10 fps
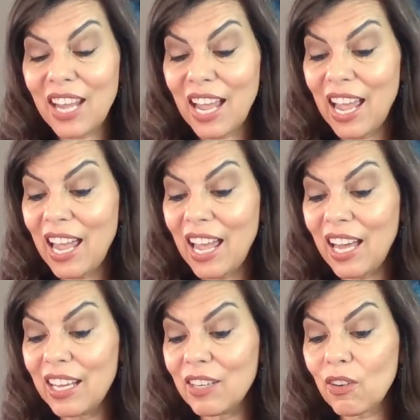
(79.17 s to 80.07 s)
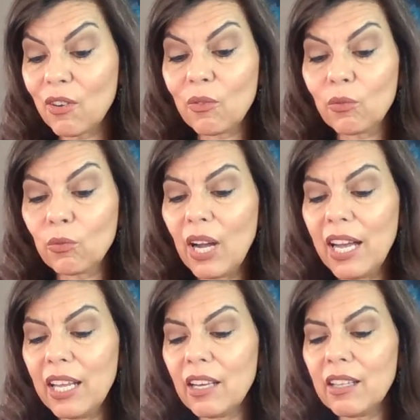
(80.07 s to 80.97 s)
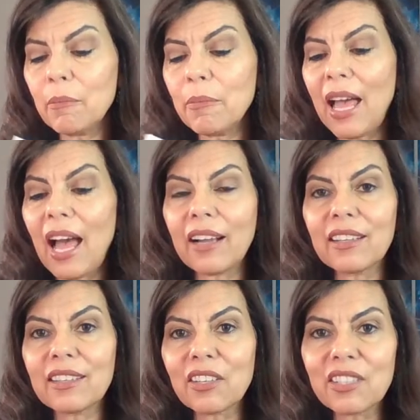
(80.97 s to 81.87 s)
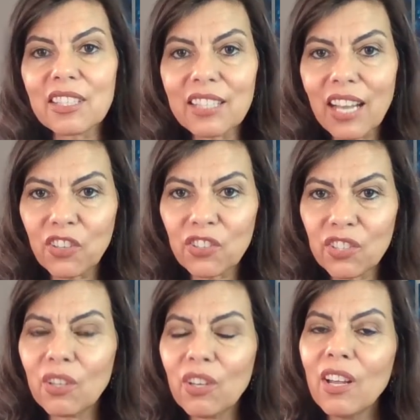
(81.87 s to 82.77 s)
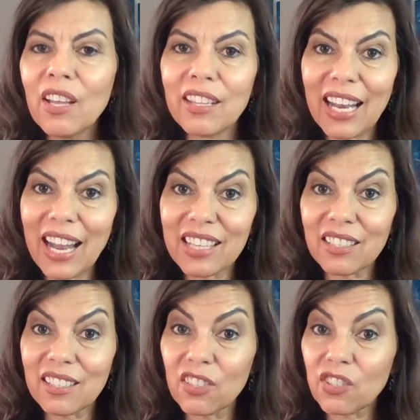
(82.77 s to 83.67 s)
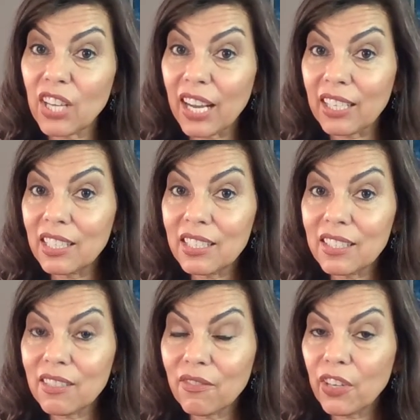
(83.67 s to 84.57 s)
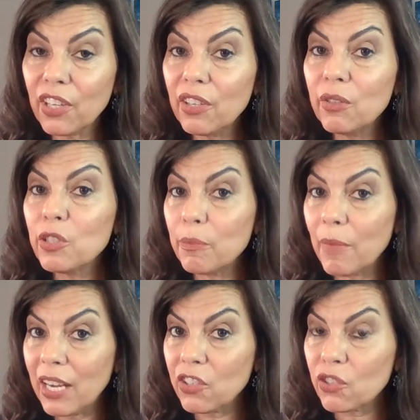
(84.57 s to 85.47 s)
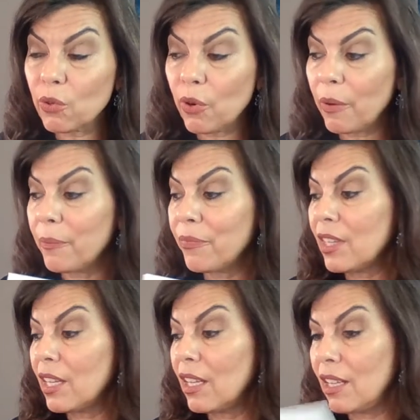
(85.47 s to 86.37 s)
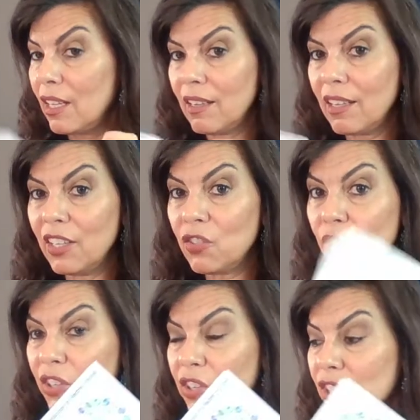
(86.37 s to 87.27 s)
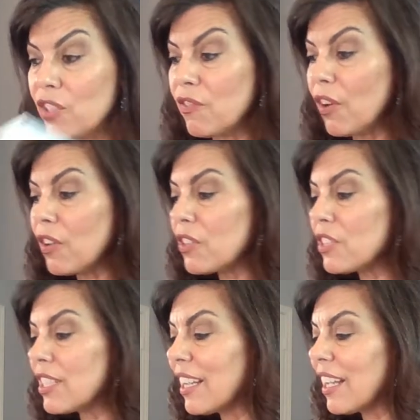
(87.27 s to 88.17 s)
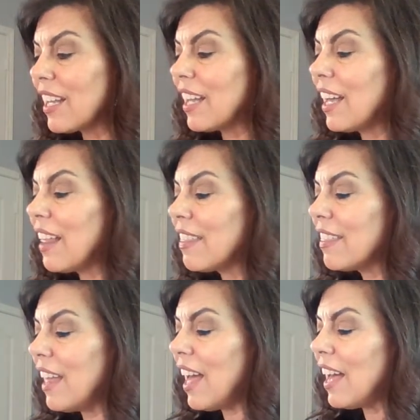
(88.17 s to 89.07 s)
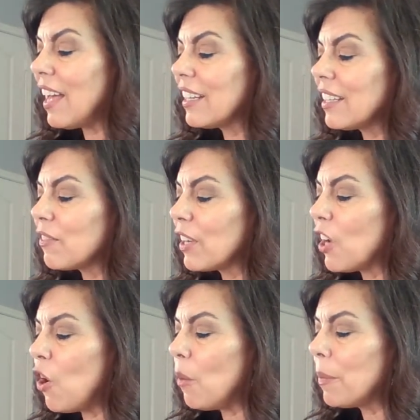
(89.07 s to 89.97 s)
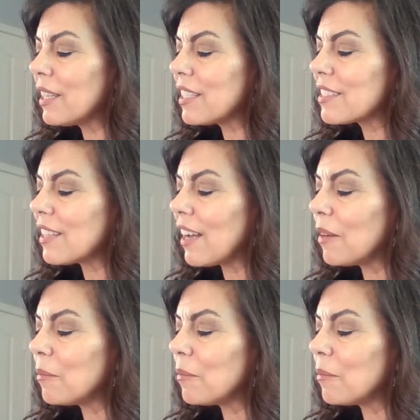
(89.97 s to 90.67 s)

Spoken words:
And right on the back, there's a section that has a little checklist for you to make sure. Instructions first, and then if we open this up,